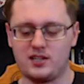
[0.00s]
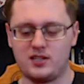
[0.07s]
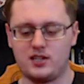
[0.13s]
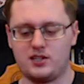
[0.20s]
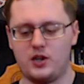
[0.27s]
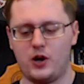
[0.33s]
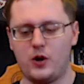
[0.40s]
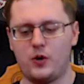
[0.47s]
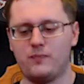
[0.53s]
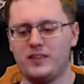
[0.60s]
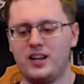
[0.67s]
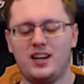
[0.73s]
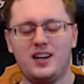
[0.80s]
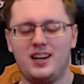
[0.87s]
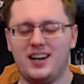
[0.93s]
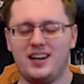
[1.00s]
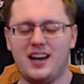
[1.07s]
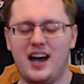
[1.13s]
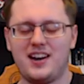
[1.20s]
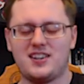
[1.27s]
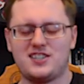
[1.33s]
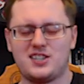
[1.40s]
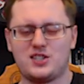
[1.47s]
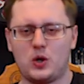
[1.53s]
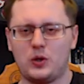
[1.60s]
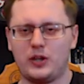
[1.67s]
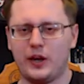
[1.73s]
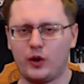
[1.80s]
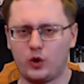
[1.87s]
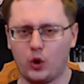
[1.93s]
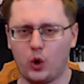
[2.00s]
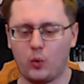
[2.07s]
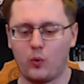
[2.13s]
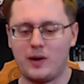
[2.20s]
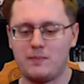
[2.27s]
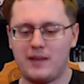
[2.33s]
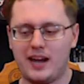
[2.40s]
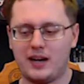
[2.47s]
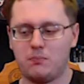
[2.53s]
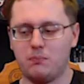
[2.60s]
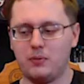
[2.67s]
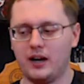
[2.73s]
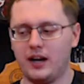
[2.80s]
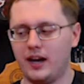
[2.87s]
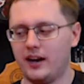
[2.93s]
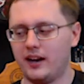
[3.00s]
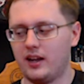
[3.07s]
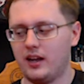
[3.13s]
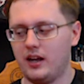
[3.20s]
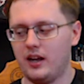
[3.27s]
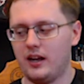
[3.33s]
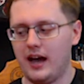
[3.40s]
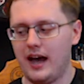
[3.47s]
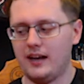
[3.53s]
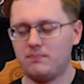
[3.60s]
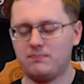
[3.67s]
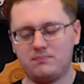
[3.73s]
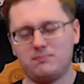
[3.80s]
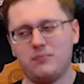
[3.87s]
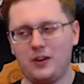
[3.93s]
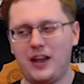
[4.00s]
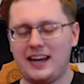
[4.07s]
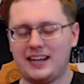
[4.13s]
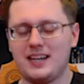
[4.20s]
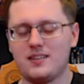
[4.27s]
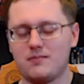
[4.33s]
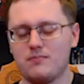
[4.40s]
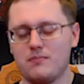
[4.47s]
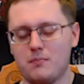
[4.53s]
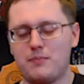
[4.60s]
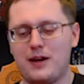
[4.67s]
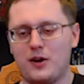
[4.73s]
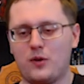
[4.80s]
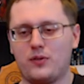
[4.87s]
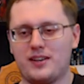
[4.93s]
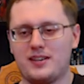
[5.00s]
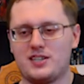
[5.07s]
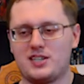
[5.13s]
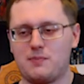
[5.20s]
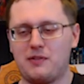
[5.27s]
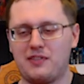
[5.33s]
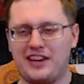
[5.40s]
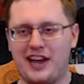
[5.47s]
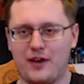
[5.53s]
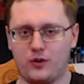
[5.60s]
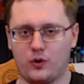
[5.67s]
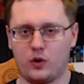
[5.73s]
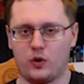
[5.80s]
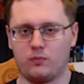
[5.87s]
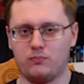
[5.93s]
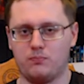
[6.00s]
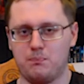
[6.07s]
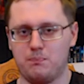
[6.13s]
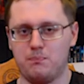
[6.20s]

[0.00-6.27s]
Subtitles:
So, not necessarily a good remake, but I like it better than some of the other